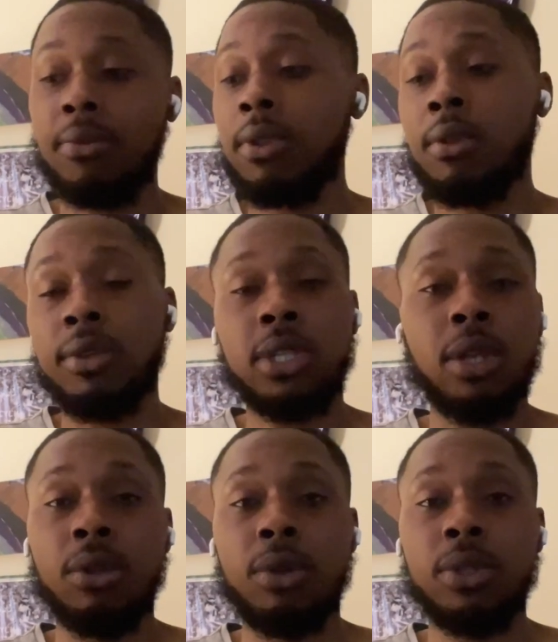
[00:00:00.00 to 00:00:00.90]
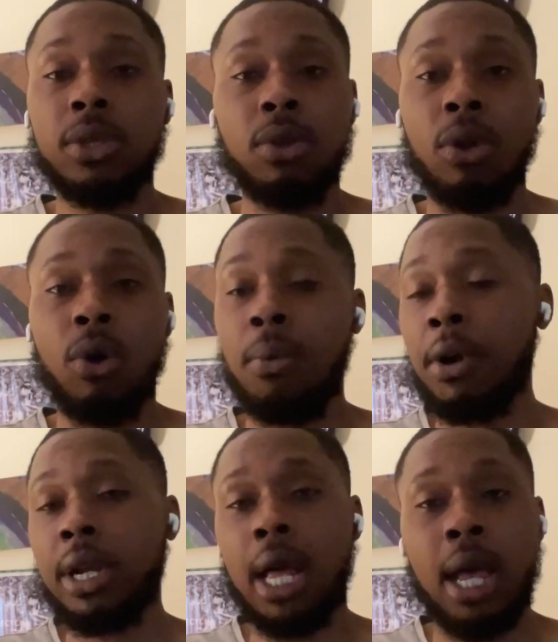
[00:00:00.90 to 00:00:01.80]
The Steelers,
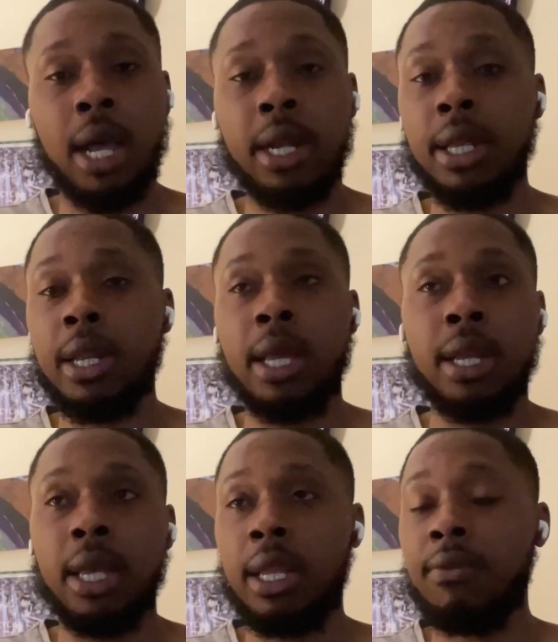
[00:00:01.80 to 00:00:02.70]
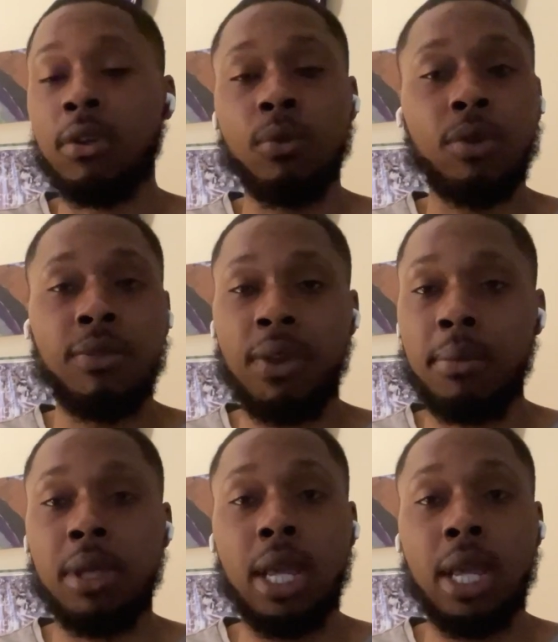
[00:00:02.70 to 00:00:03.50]
Omar Khan and even the Rooney family,